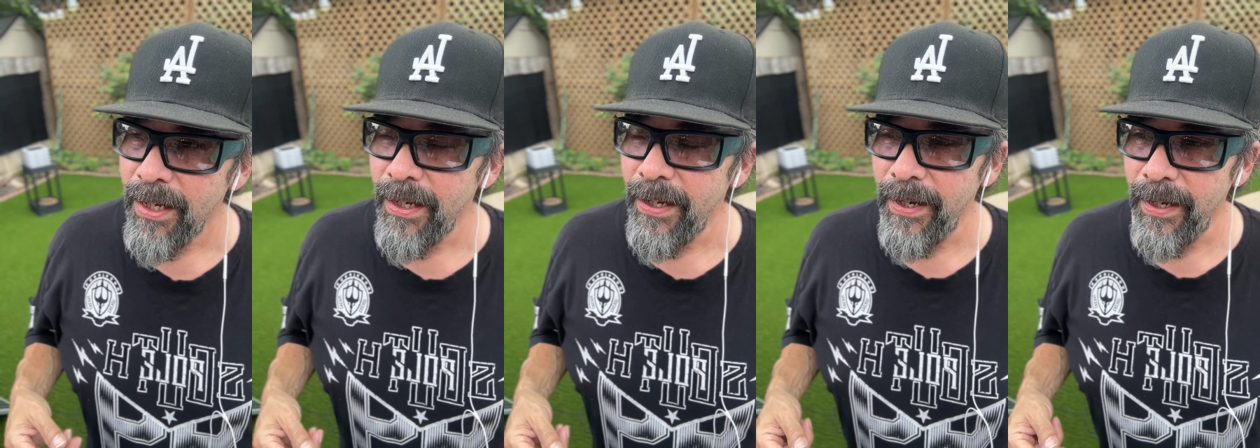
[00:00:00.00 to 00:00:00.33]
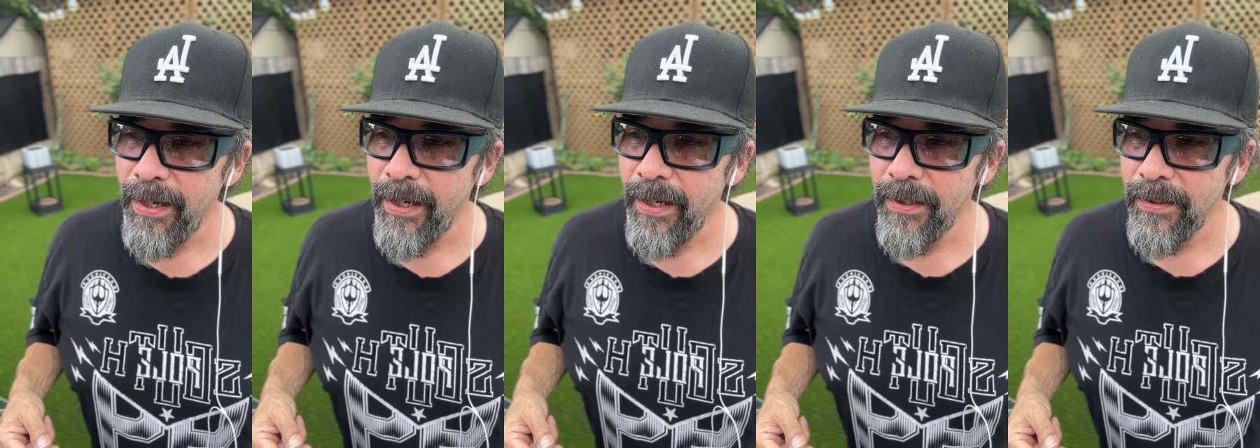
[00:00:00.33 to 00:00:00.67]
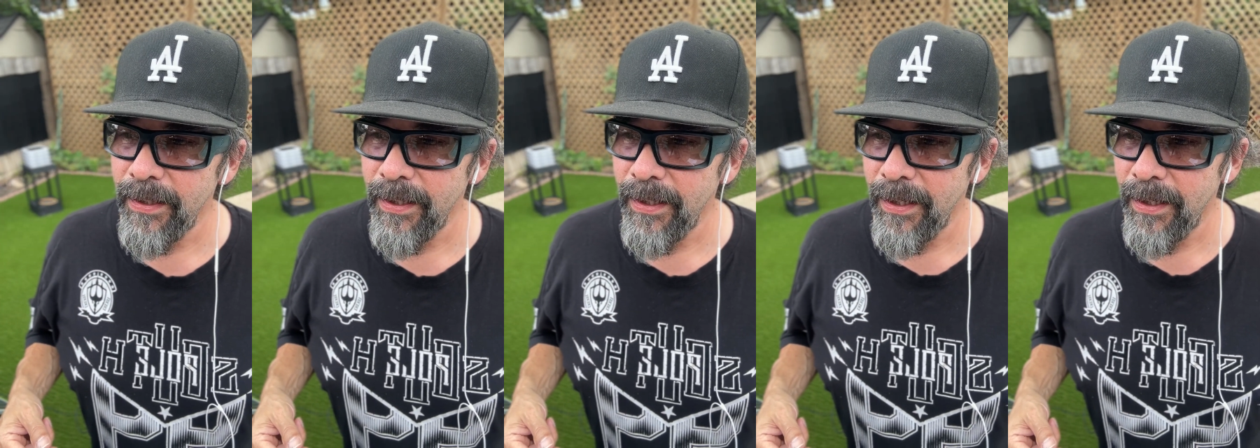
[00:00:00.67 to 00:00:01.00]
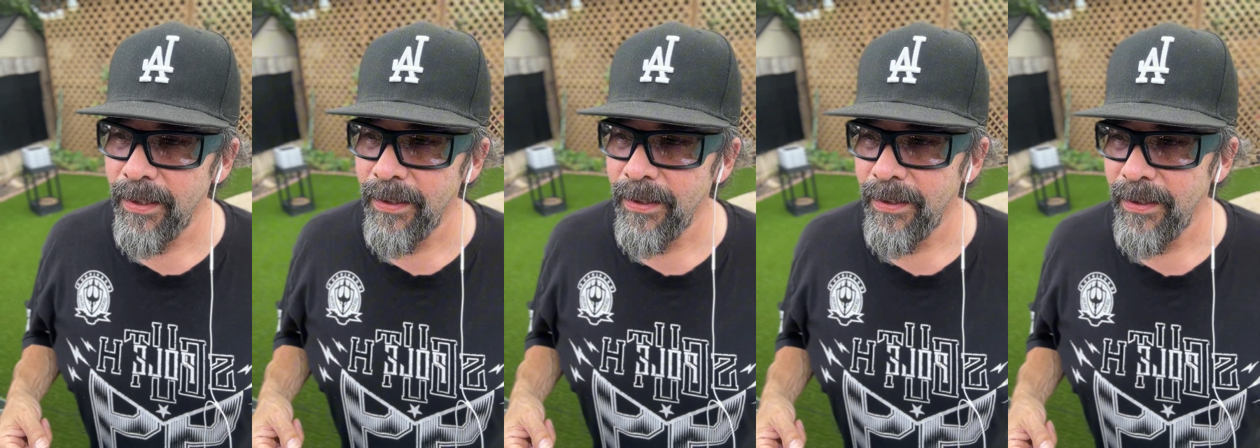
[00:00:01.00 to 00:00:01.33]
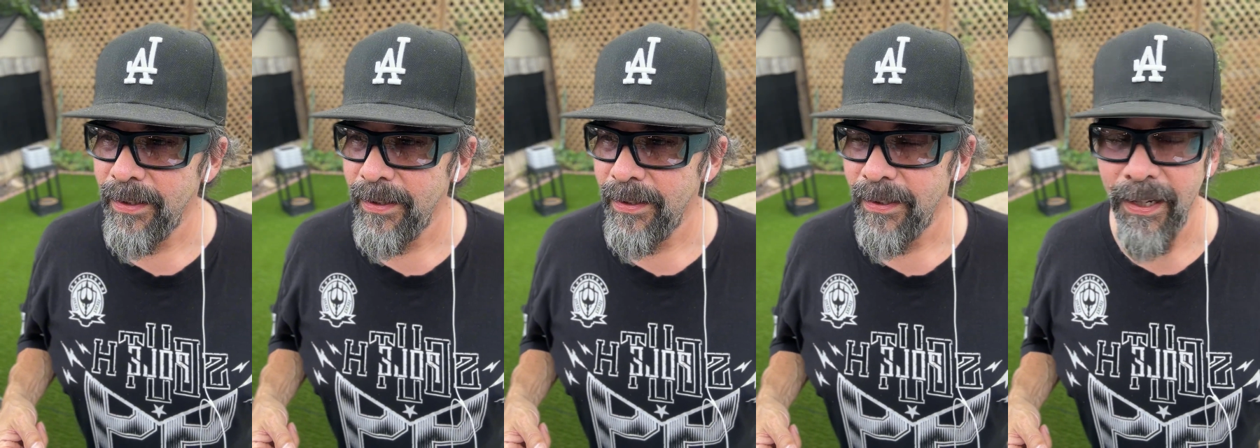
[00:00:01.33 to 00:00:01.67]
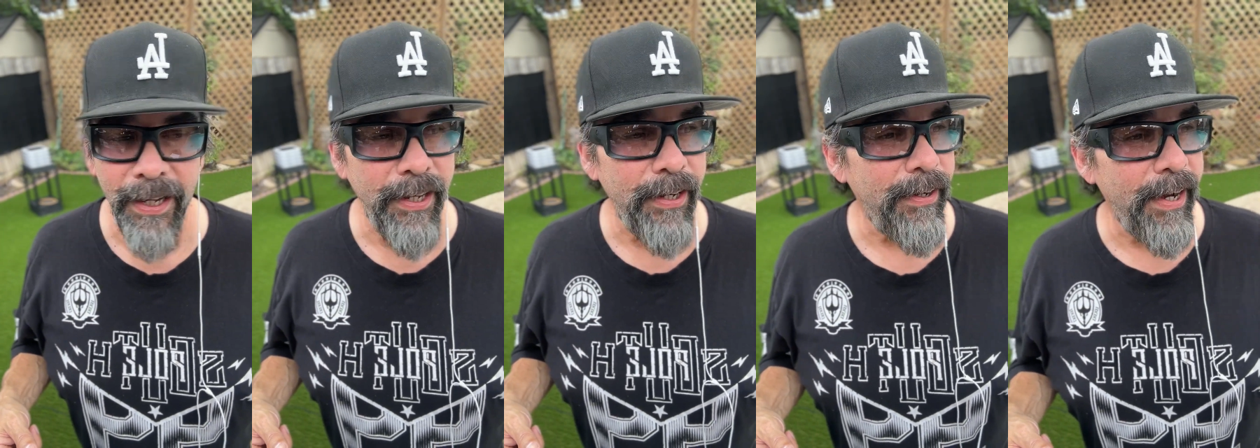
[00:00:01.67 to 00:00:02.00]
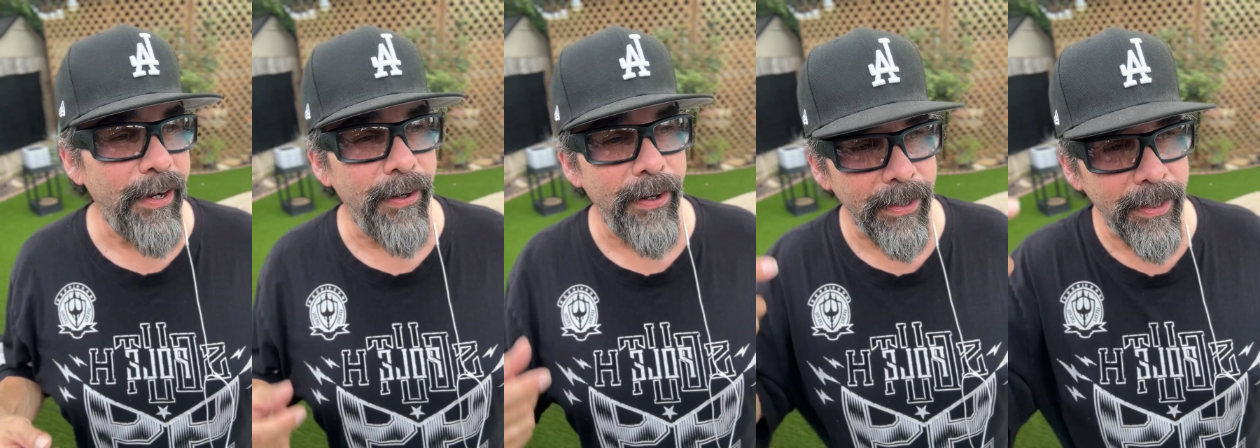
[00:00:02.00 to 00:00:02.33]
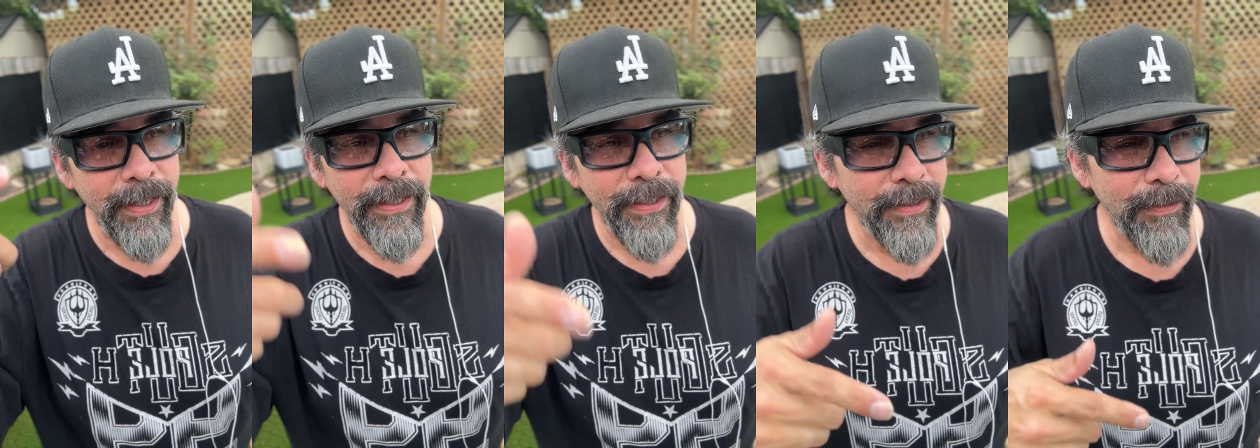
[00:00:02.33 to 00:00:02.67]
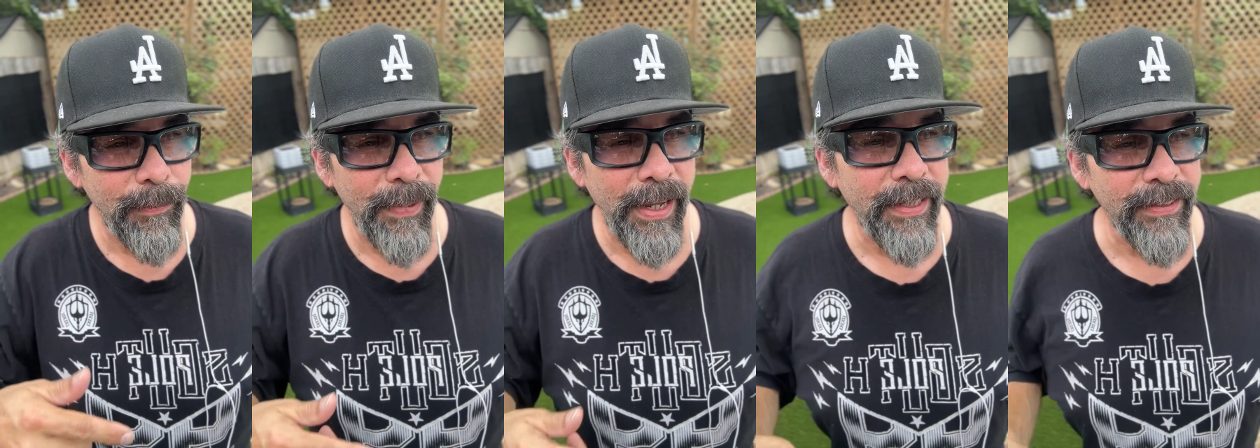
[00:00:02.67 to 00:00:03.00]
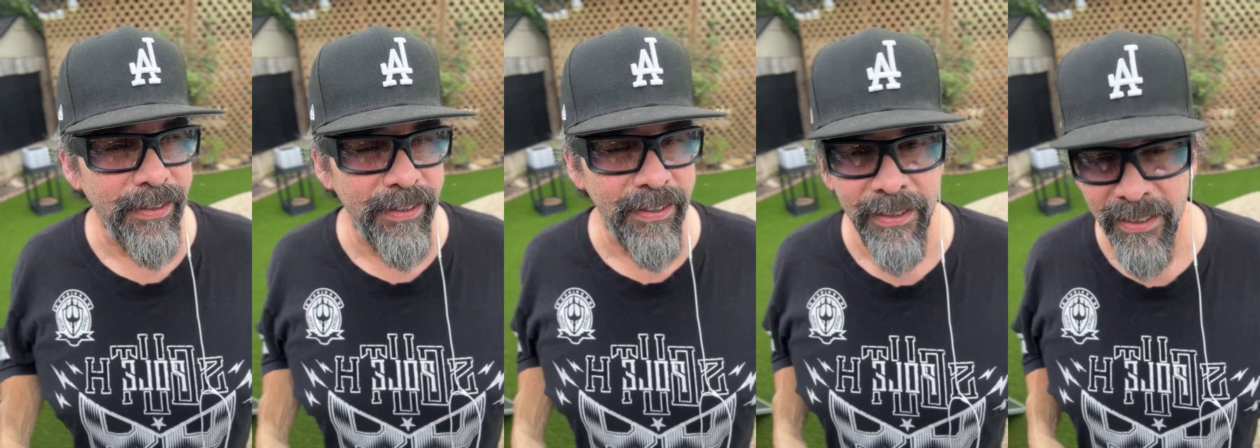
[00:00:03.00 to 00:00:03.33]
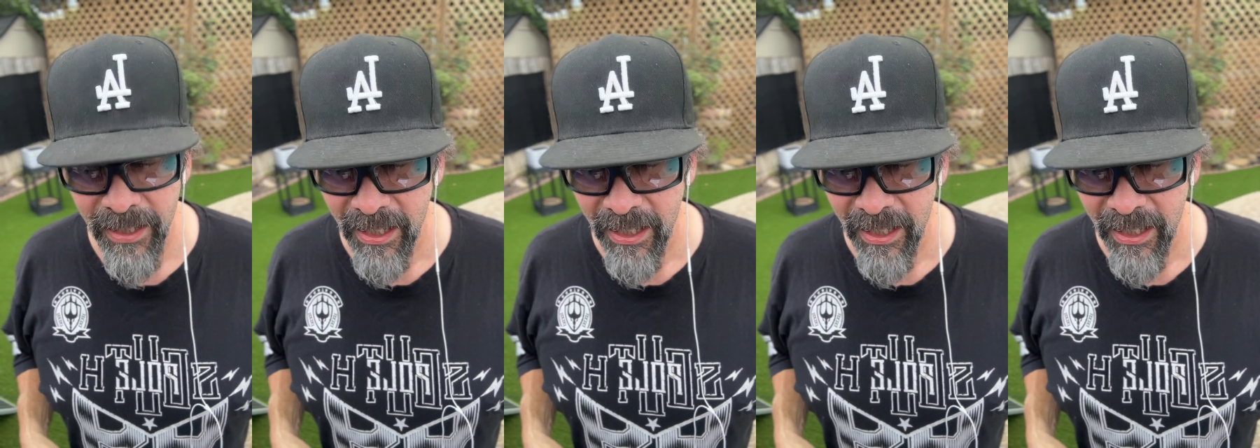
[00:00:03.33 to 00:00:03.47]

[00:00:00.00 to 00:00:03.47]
And I hear Eric back there.